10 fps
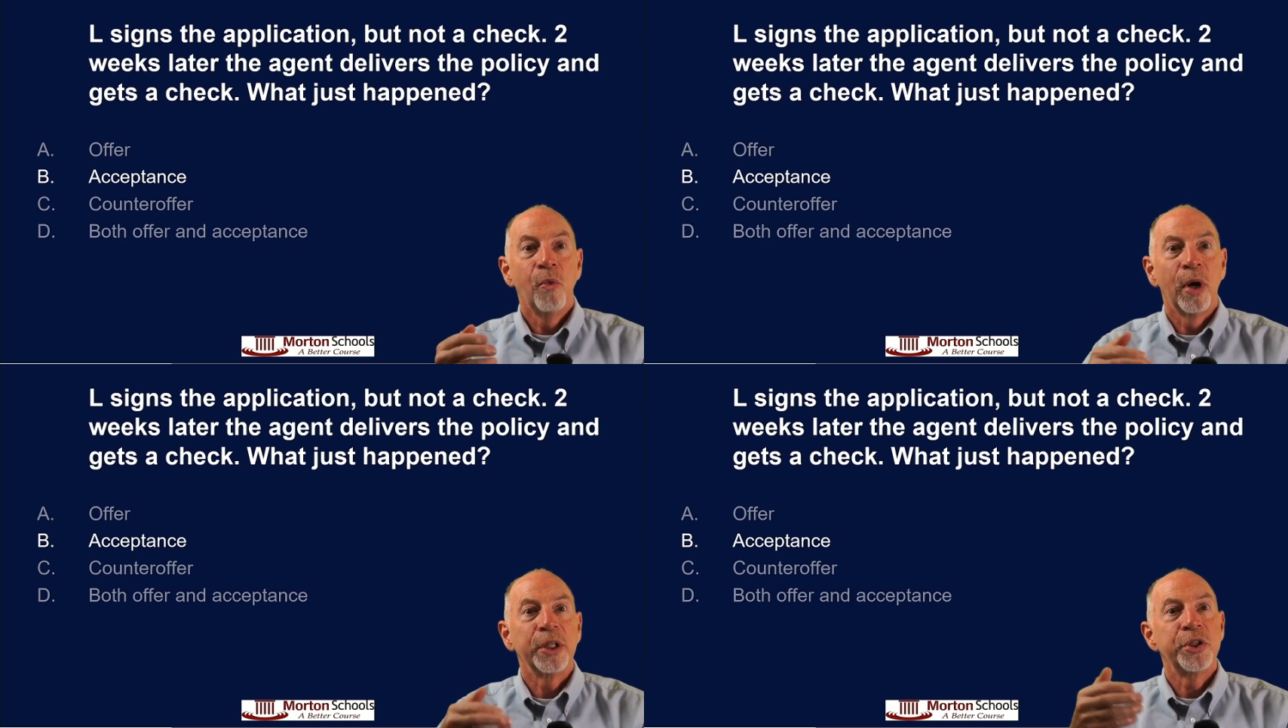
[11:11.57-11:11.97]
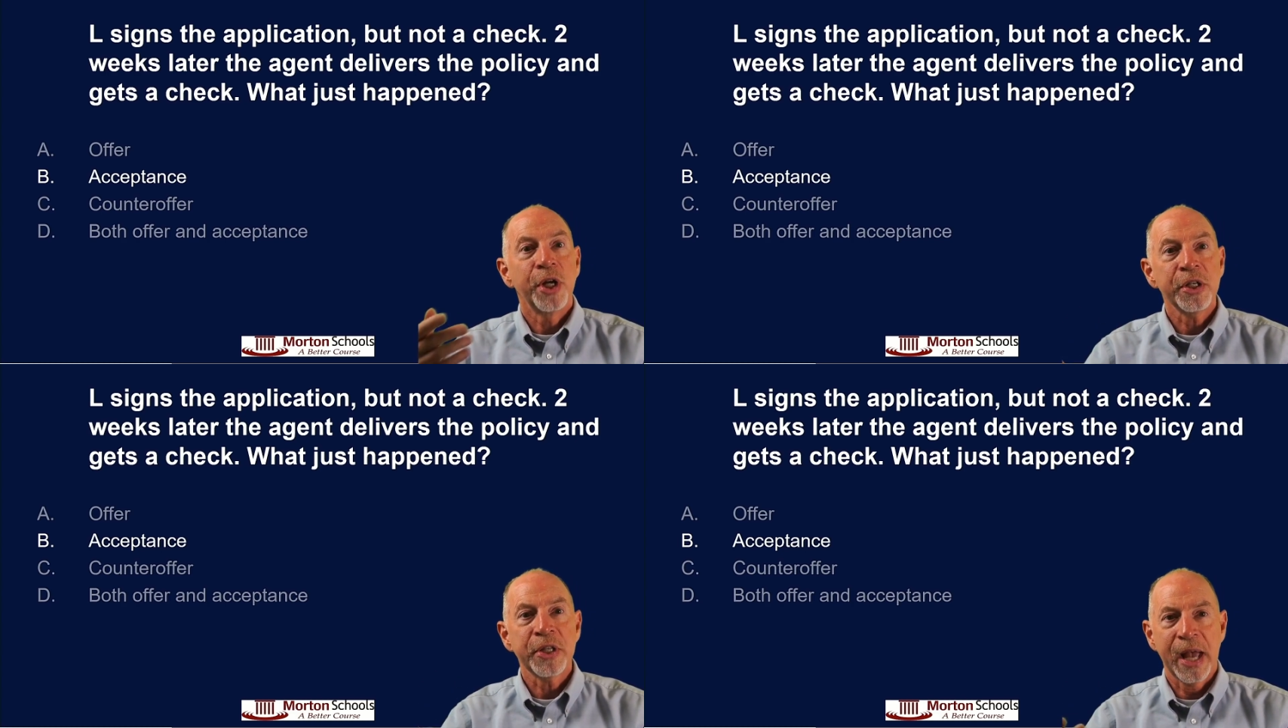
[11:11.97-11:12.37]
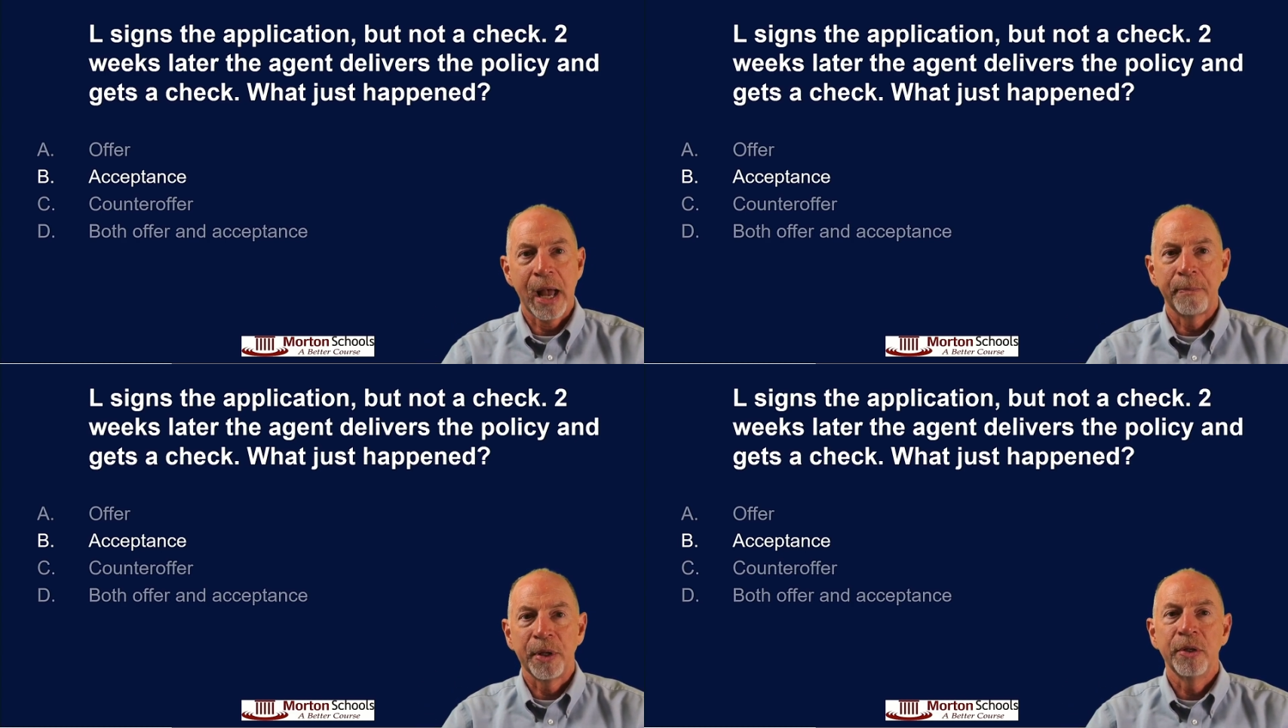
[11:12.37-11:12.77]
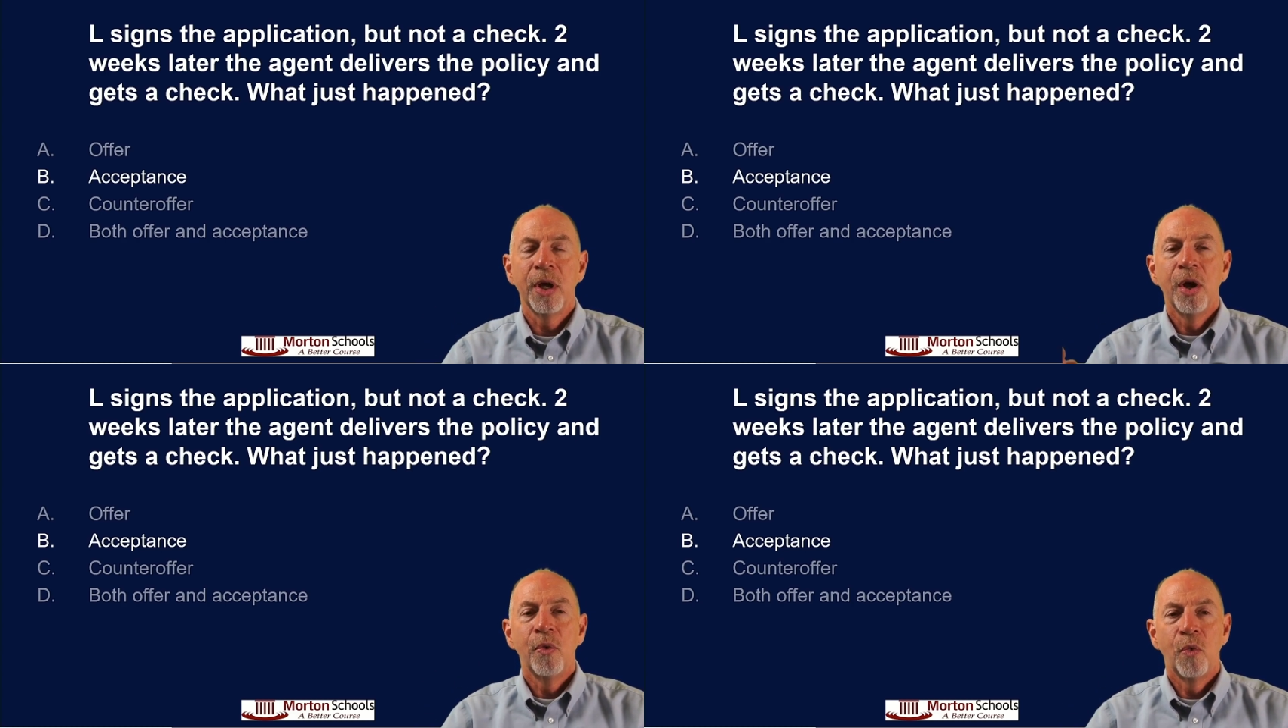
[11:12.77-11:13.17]
what just
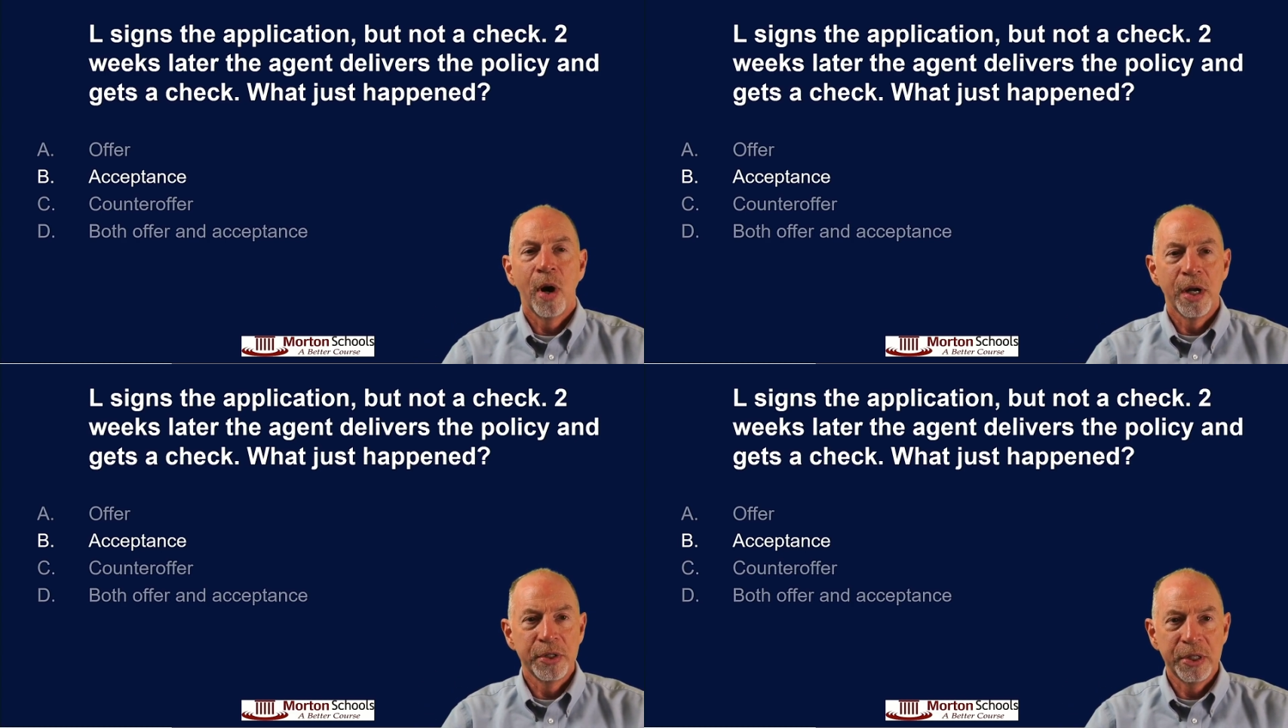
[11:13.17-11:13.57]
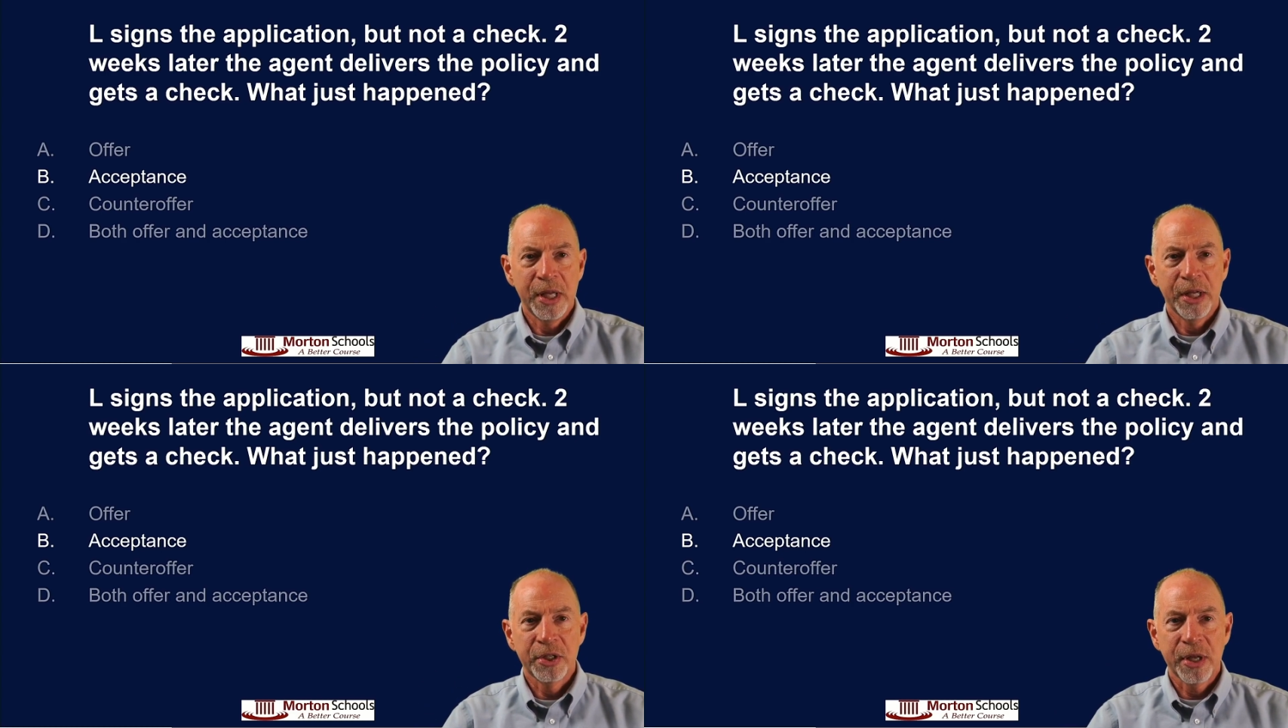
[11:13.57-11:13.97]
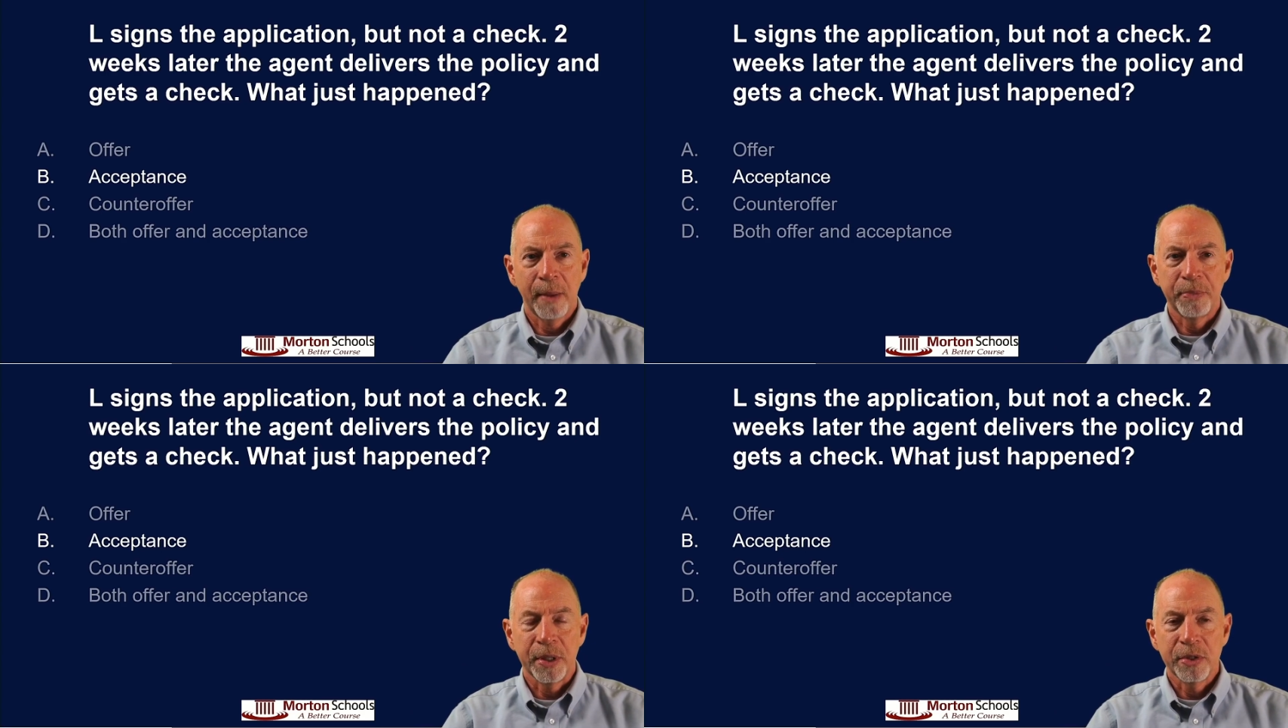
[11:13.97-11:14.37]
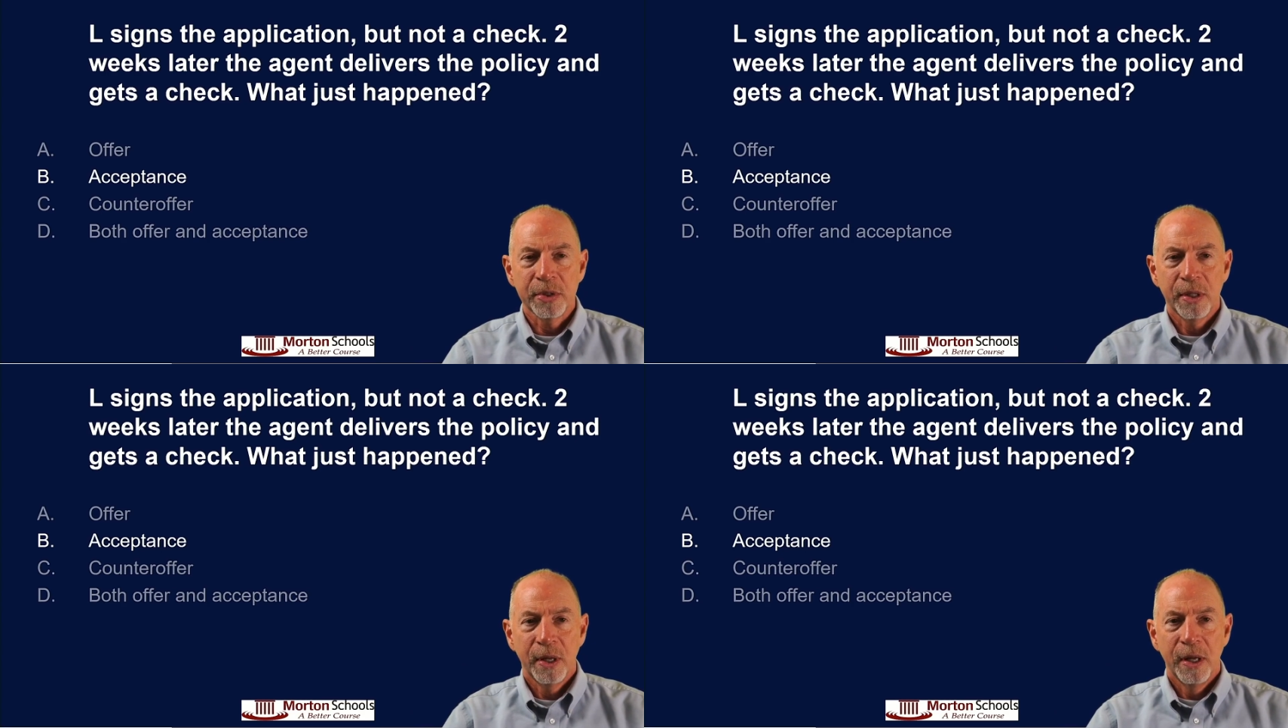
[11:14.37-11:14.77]
happened was the
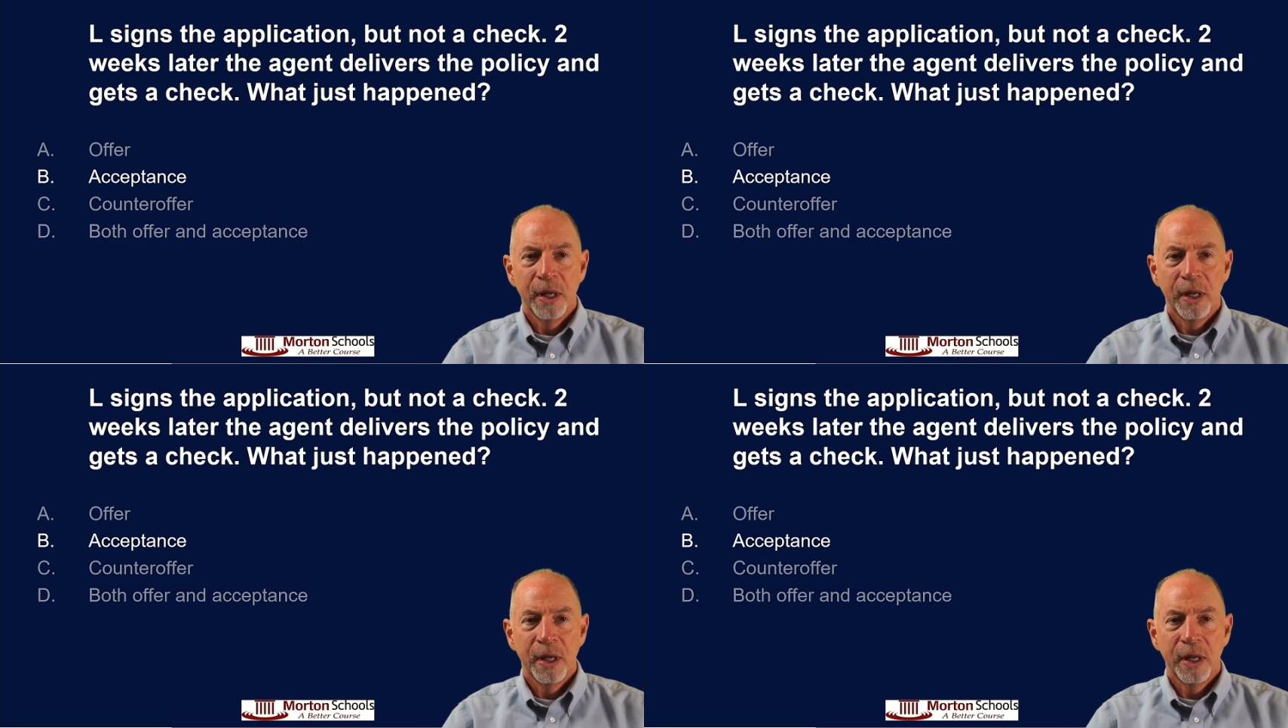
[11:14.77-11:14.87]
acceptance.